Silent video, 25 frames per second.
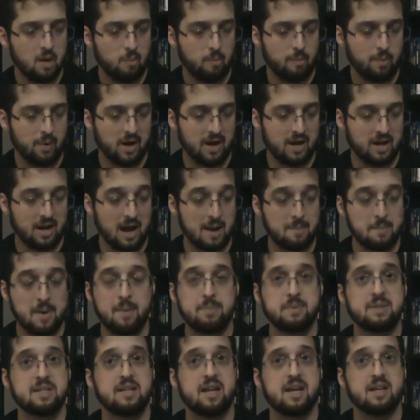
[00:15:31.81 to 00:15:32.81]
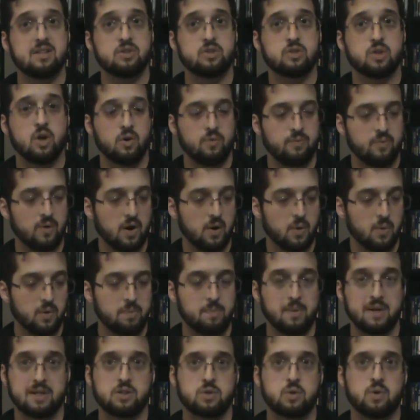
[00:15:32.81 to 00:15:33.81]
But I'm up to date so far with
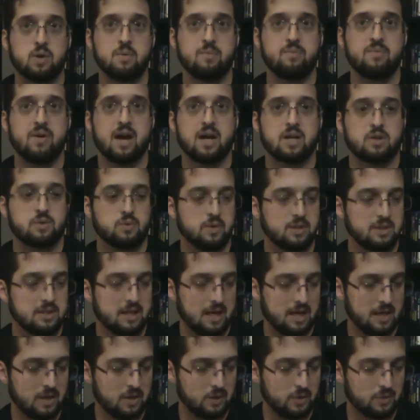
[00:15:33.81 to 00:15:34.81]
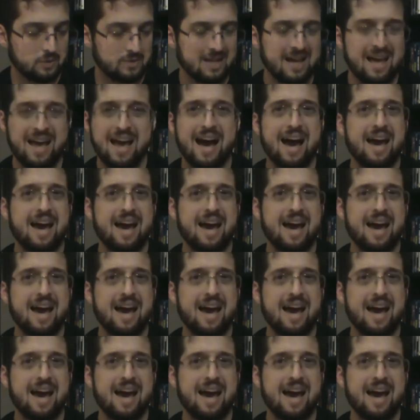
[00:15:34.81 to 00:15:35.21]
my Scream Factory titles.